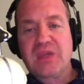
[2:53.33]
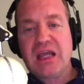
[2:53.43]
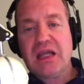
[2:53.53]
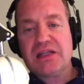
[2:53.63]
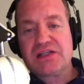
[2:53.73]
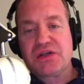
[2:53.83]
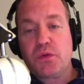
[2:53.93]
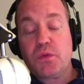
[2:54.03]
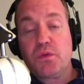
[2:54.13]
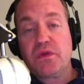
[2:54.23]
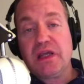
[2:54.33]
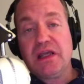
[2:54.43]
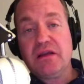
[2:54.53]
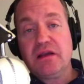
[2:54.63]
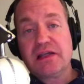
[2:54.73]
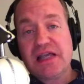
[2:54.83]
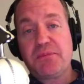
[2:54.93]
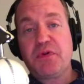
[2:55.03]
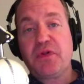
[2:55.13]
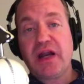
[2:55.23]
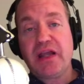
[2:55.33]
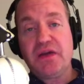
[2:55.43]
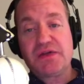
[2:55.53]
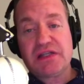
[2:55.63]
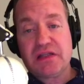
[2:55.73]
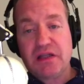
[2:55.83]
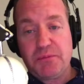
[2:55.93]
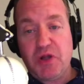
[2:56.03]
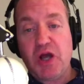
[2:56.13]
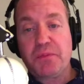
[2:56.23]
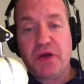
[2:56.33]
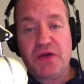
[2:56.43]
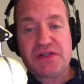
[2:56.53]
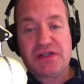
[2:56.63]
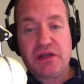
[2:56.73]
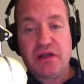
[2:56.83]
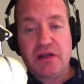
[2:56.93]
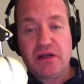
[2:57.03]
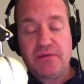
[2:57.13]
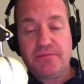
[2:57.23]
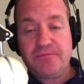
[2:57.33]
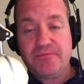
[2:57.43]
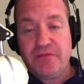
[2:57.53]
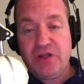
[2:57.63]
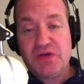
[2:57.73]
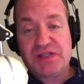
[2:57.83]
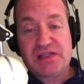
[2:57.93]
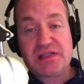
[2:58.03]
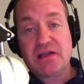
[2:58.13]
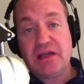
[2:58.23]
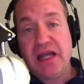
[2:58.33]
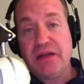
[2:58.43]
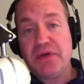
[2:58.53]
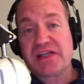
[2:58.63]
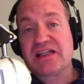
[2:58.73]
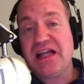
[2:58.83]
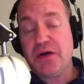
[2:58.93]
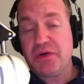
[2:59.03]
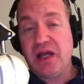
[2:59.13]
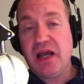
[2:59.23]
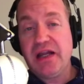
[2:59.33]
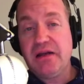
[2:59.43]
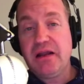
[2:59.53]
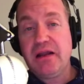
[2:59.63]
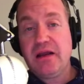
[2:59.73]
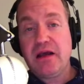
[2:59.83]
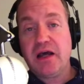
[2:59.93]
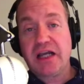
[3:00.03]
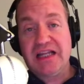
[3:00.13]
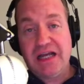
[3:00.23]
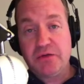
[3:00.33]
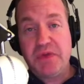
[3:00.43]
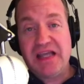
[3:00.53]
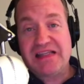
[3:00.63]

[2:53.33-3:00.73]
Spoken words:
And so the example that I use in the blog post uses the AWS Cloud9 cloud-based